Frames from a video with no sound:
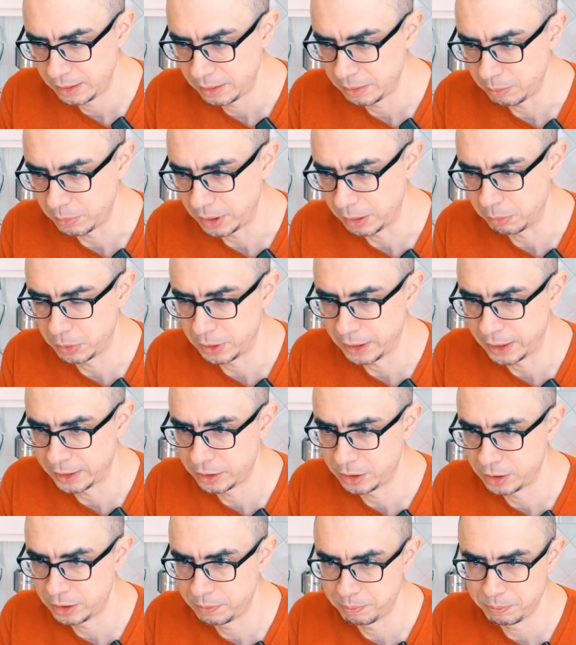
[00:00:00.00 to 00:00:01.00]
my blood
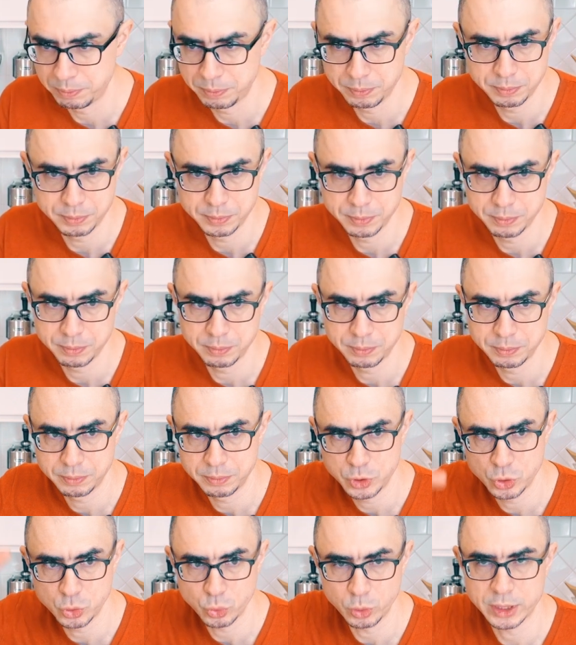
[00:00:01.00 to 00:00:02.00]

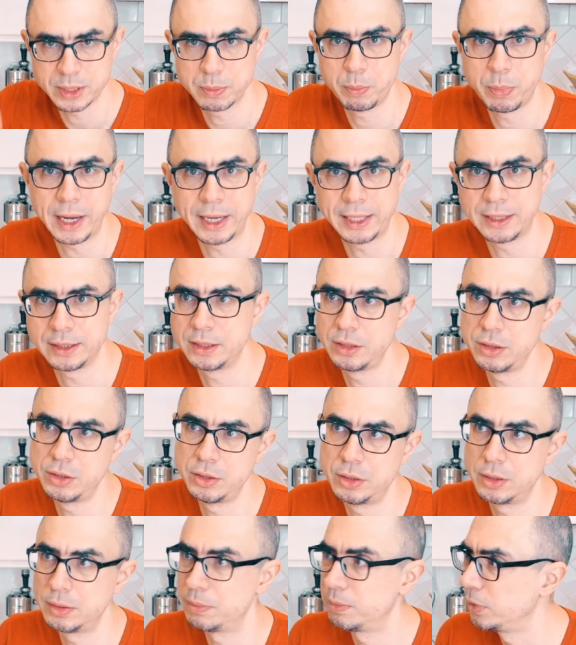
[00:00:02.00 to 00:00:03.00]
sugar spiked
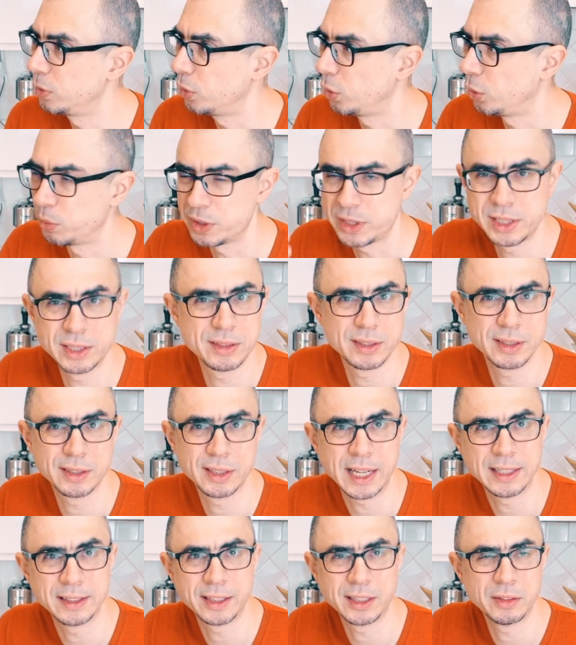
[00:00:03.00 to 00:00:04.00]
almost
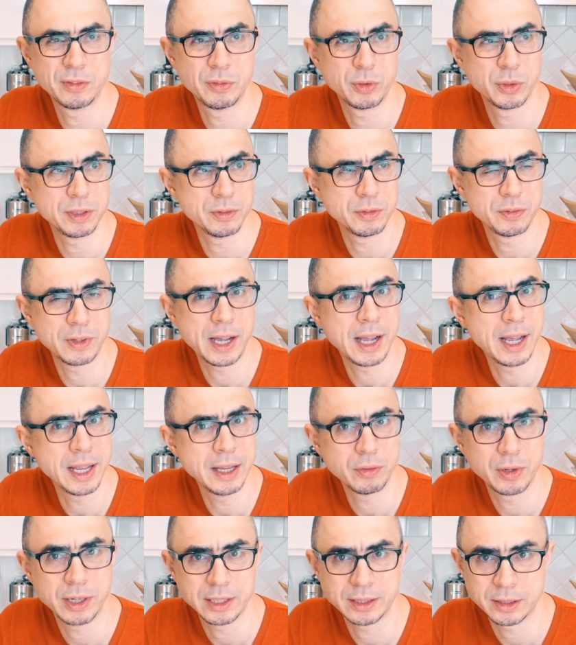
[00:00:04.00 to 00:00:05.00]

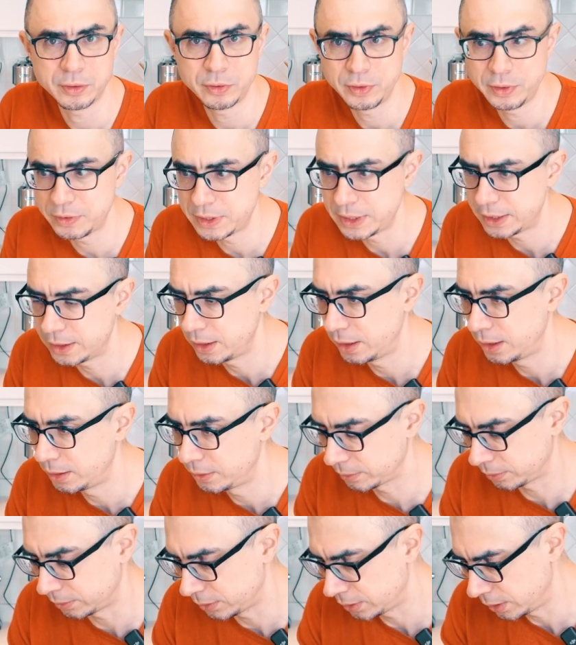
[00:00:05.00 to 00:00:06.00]
145, 150,
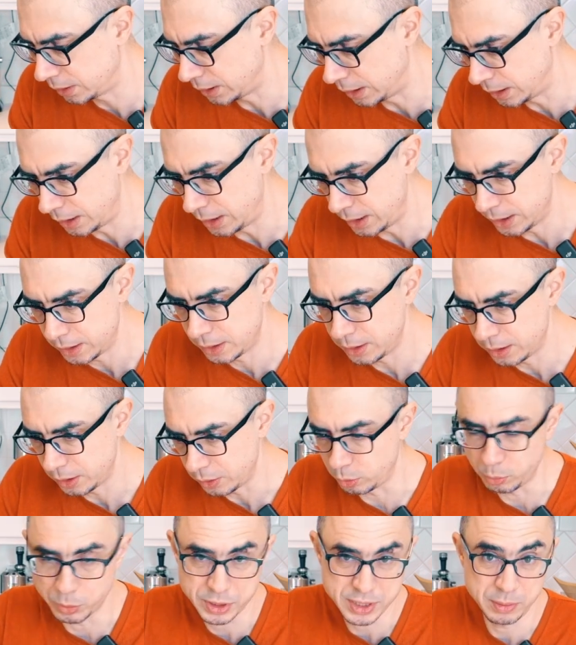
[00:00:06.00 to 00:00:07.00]

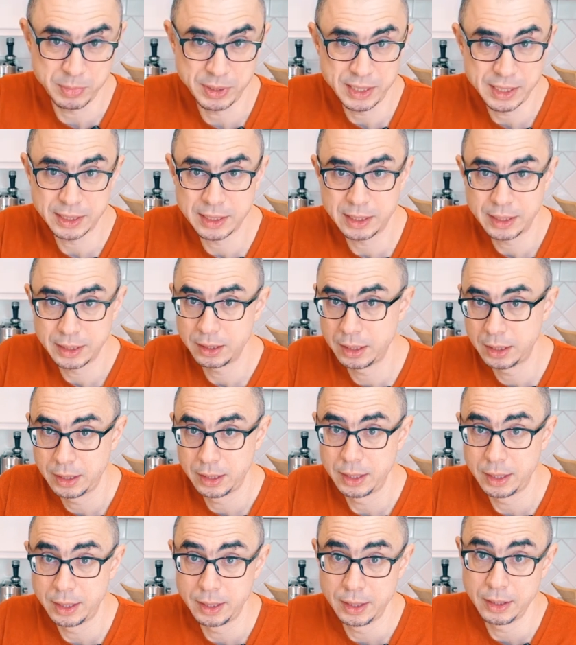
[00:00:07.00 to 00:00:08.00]
almost immediately,
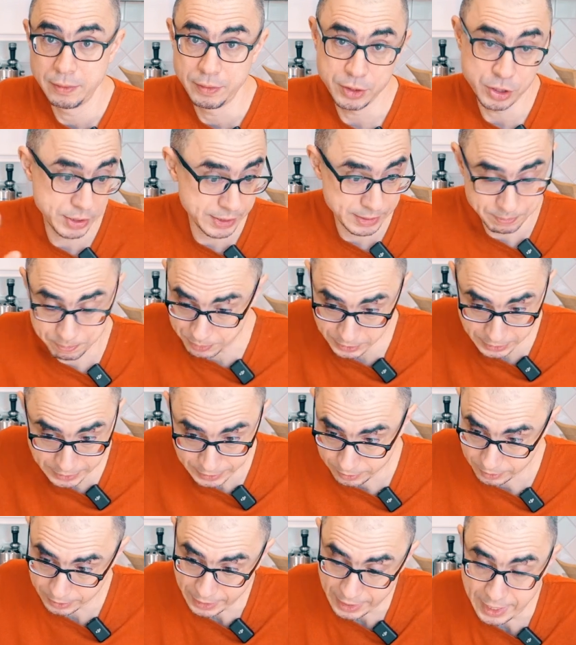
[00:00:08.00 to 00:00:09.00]
which is
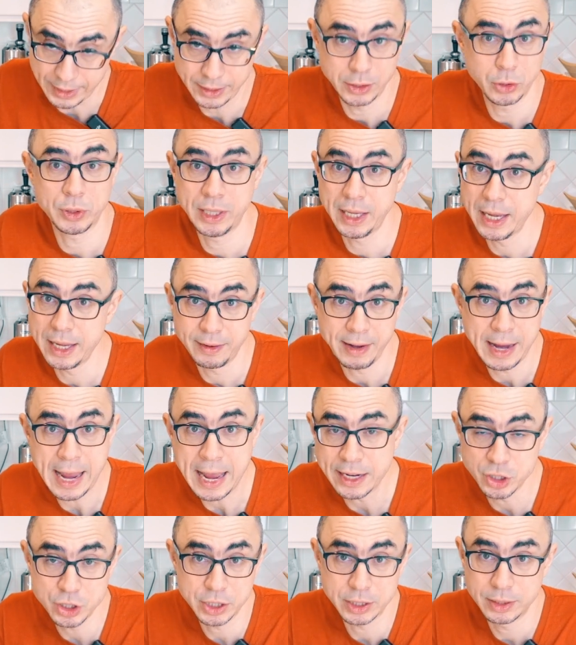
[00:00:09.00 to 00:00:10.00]
kind of okay
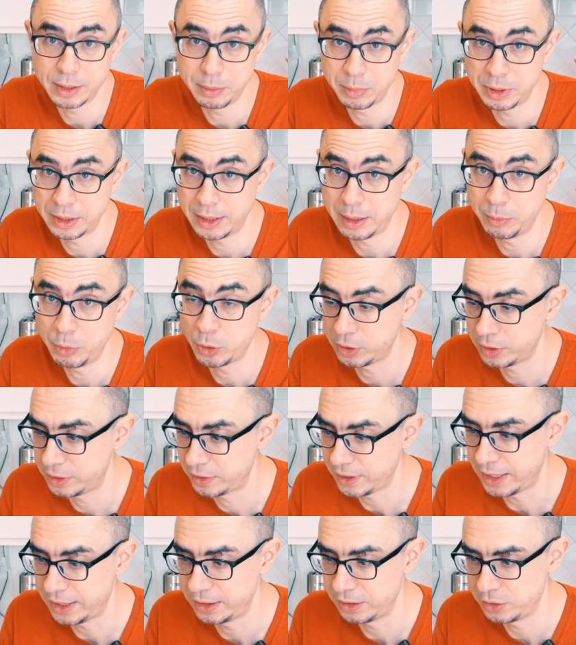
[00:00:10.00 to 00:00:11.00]
reaction. I mean, I'm not
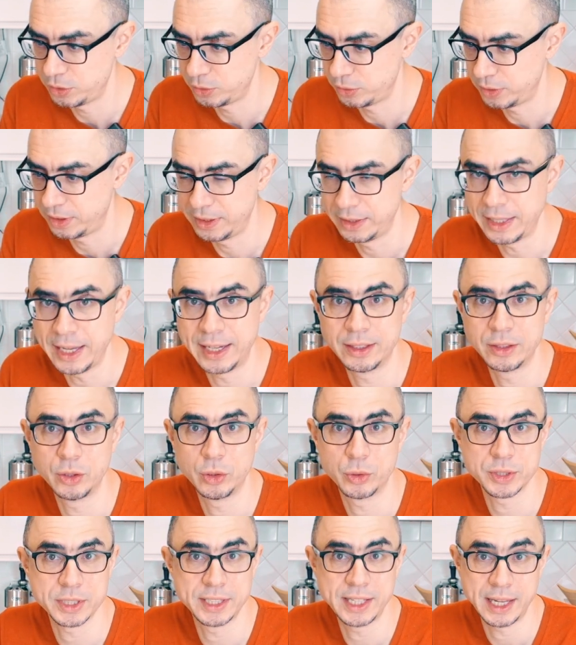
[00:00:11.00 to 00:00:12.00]
trying to
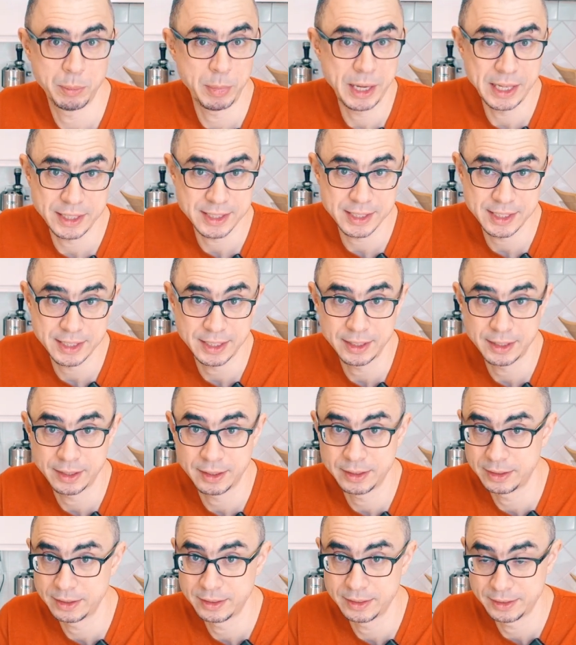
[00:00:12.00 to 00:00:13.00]
diagnose diabetes here,
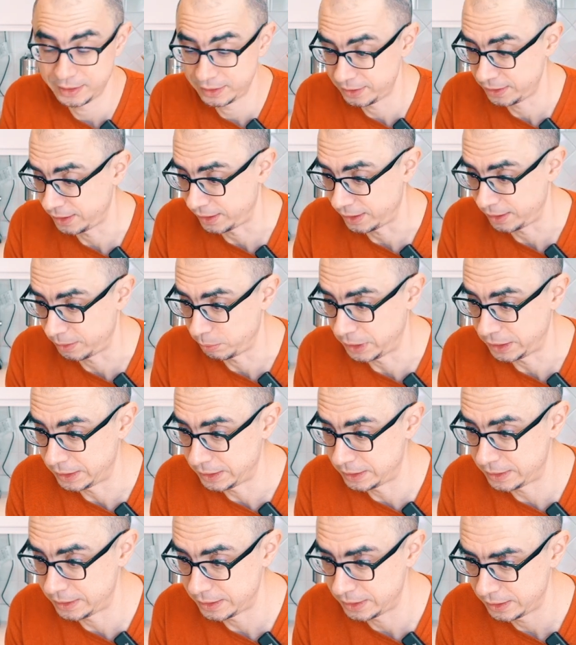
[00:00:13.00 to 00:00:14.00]

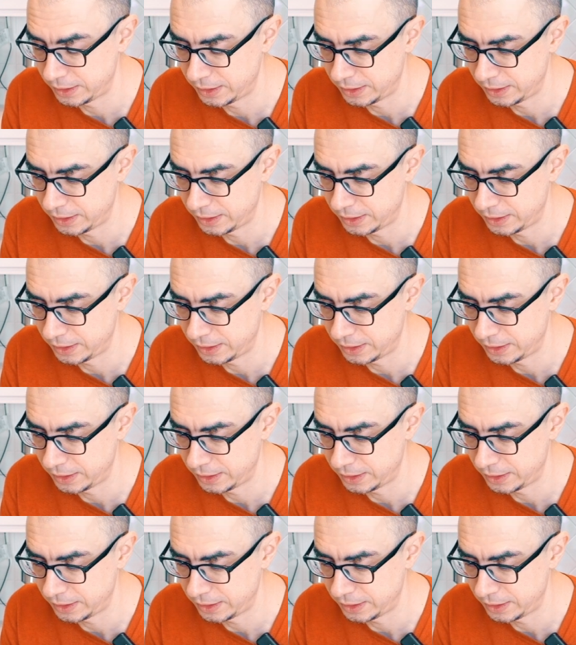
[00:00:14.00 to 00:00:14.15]
but